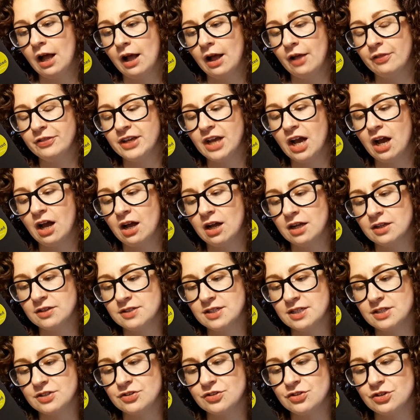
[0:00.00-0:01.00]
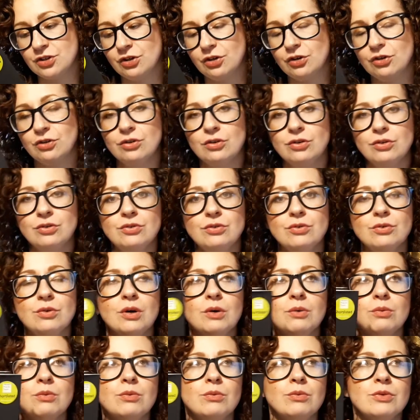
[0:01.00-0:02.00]
the artist who
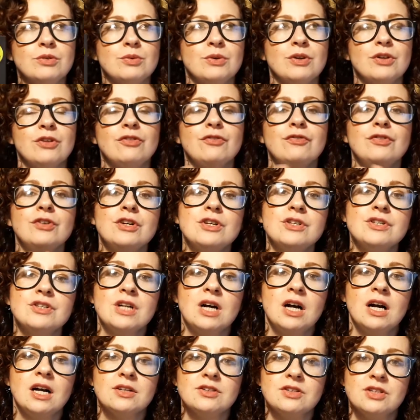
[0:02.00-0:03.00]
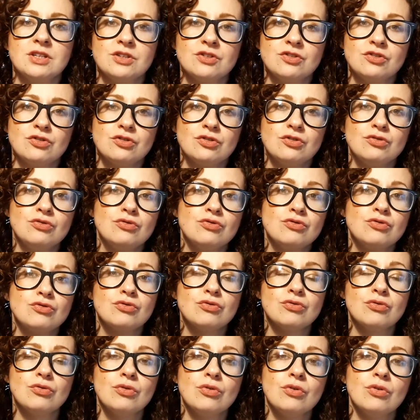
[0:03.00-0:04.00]
was one of the first artists to
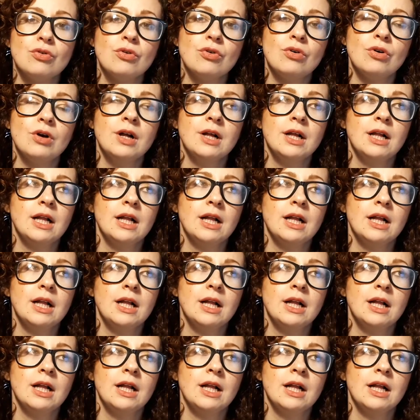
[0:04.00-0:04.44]
draw